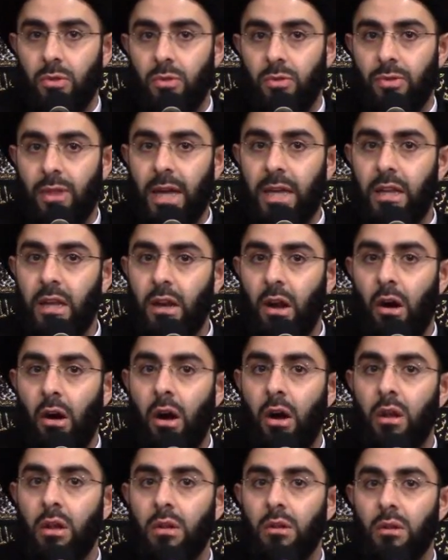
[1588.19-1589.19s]
They did
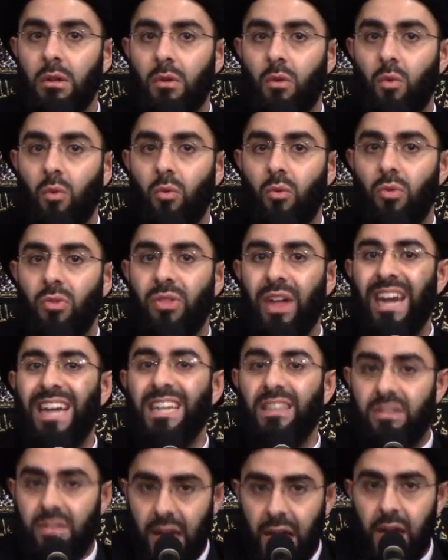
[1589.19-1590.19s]
all that
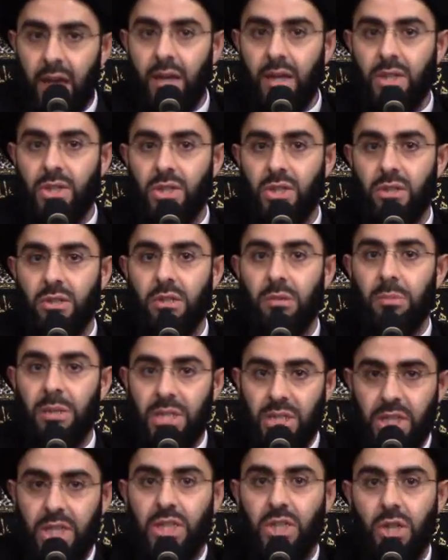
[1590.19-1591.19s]
it takes to be
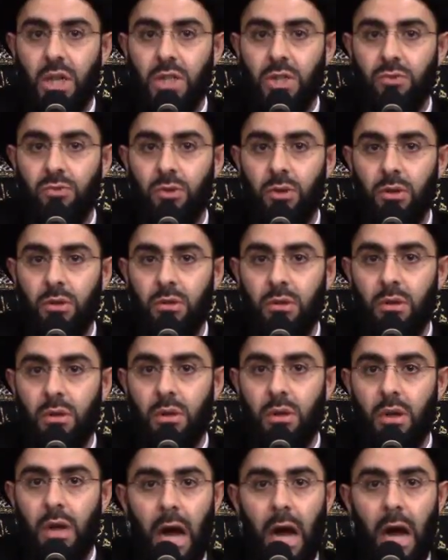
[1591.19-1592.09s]
successful,